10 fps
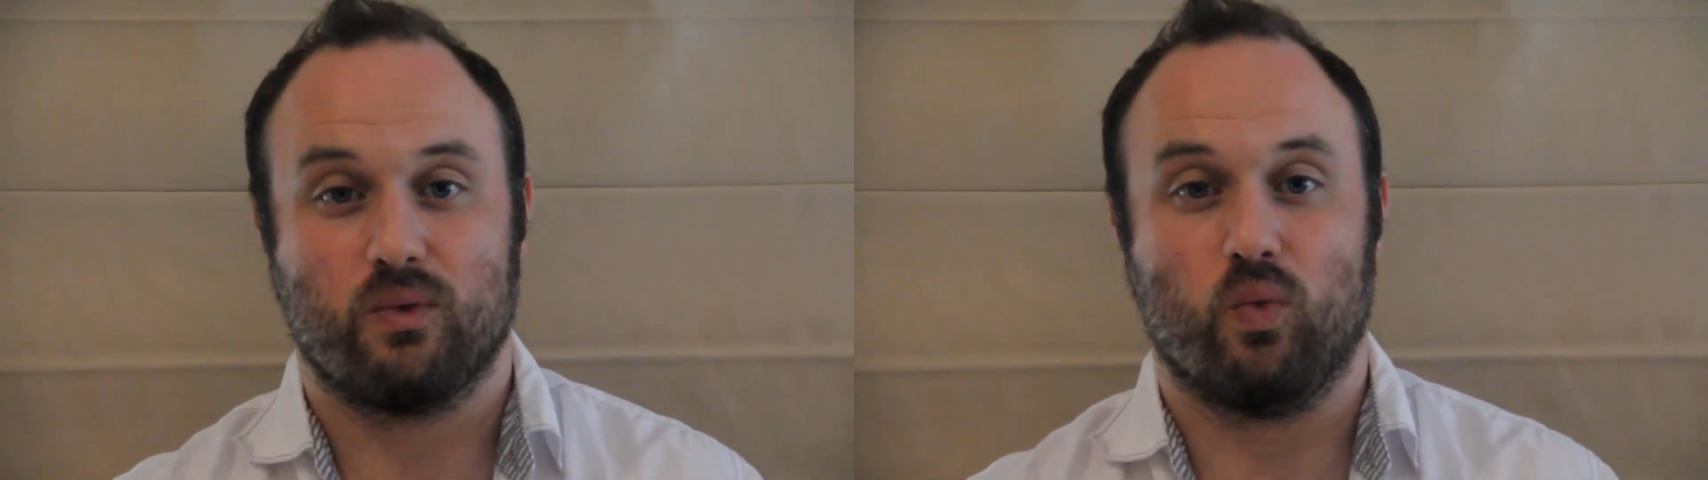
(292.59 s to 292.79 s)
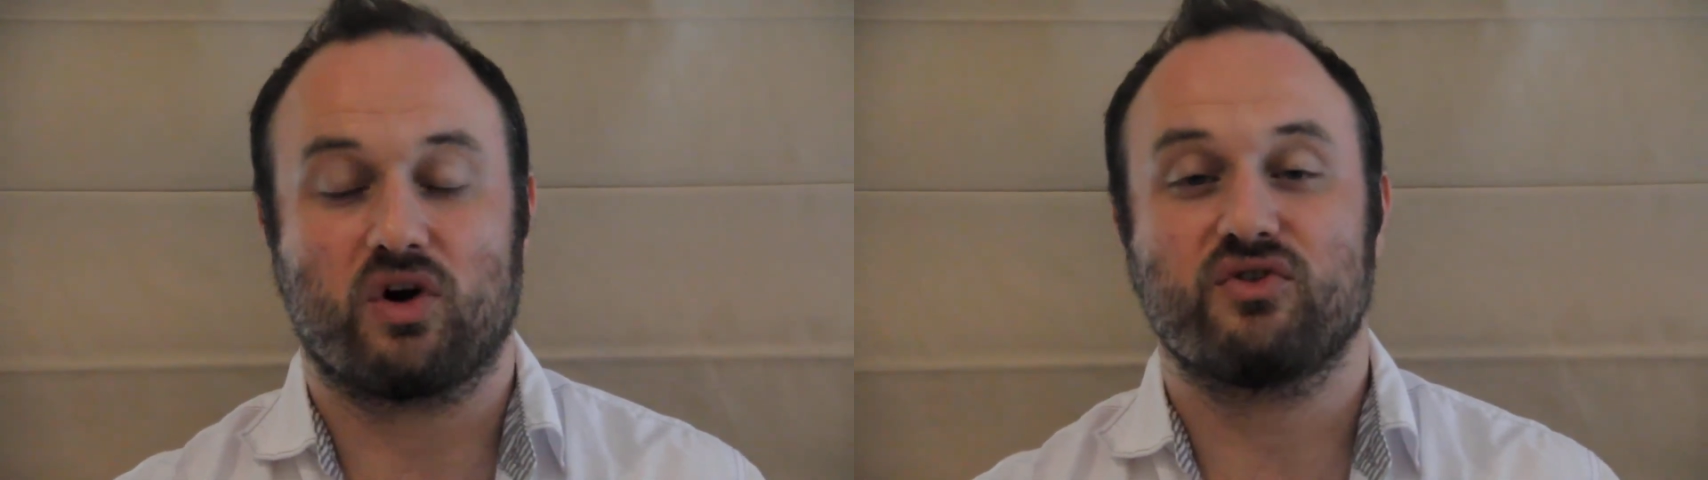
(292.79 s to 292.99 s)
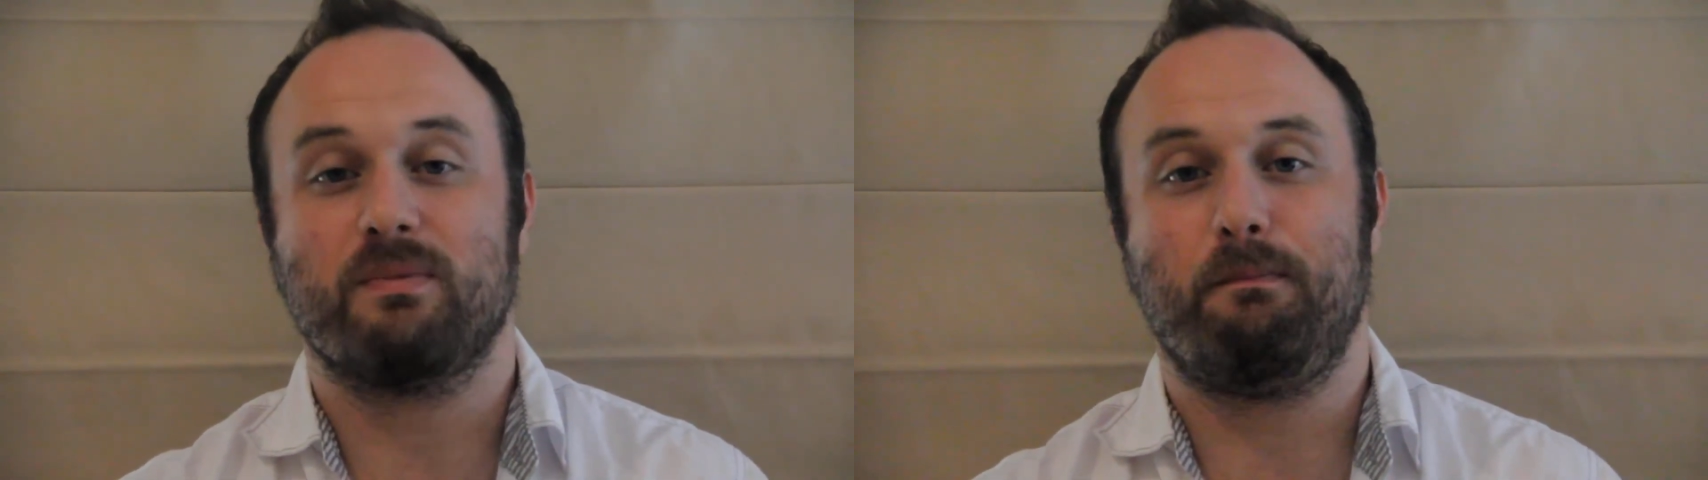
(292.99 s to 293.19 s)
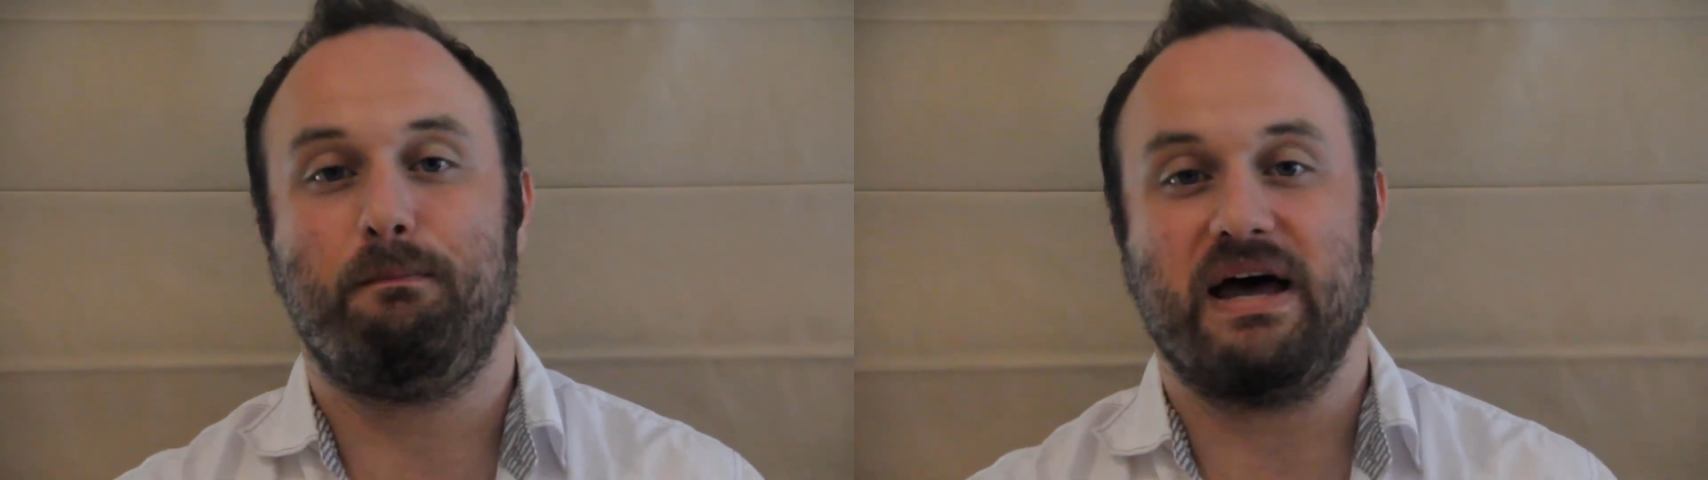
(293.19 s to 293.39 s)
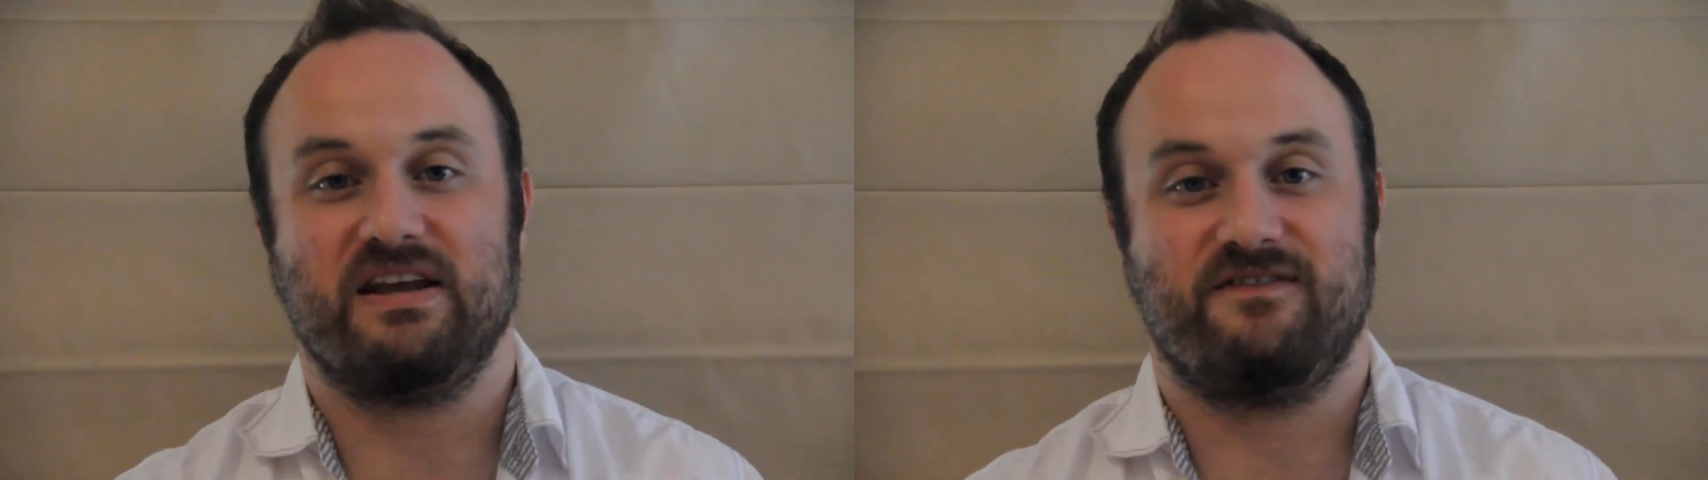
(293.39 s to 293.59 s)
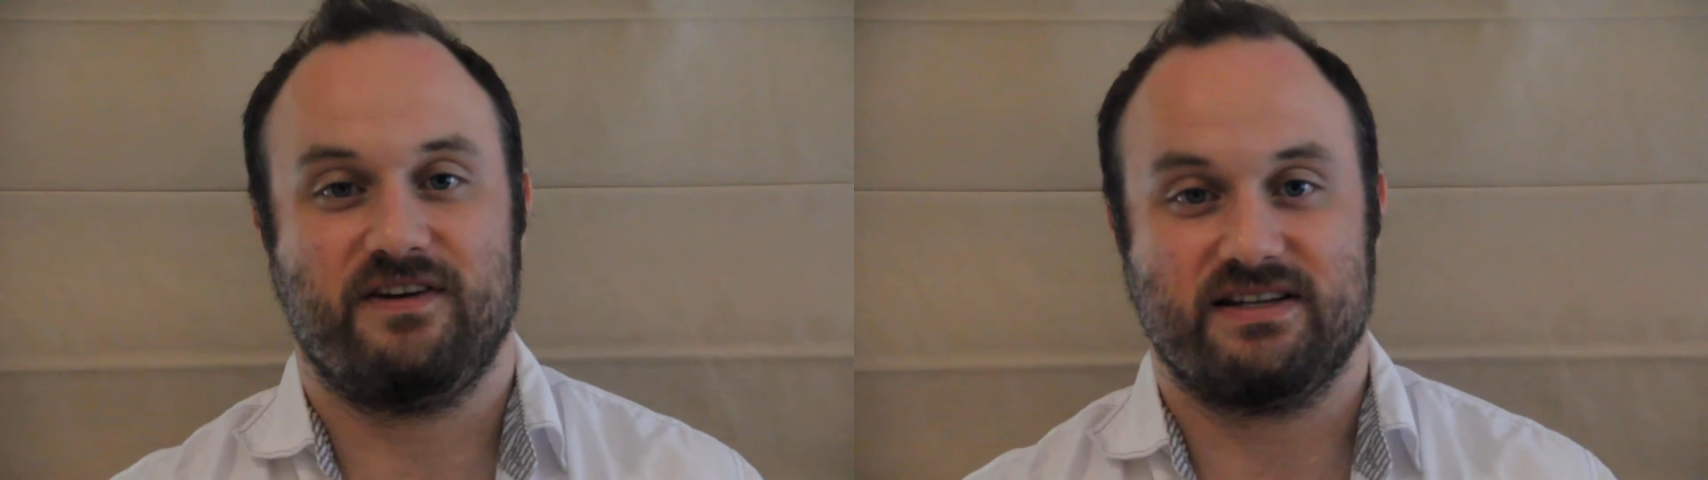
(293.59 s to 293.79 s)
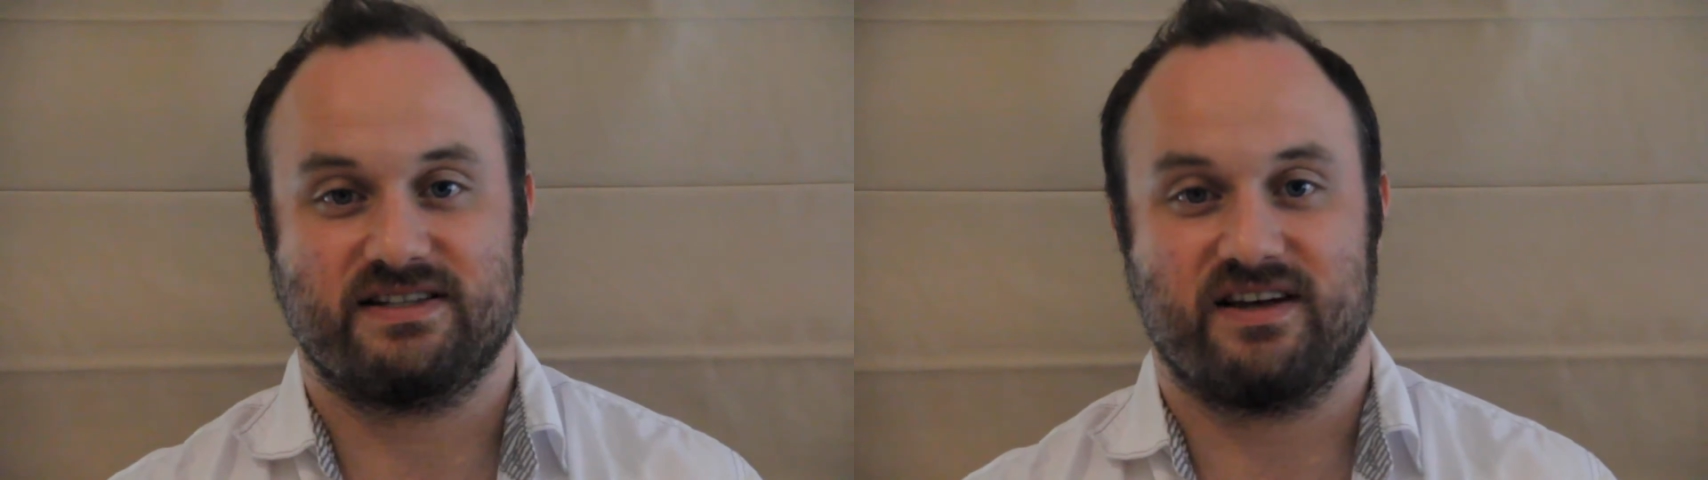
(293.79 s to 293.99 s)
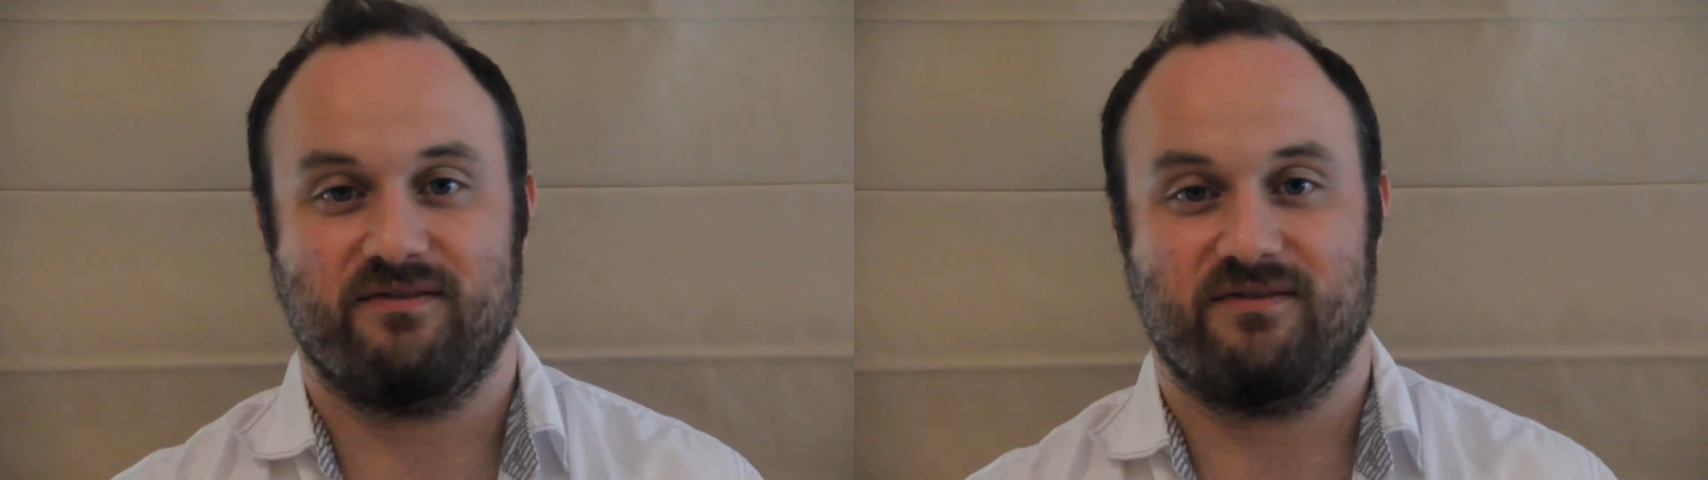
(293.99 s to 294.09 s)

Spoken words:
What are the benefits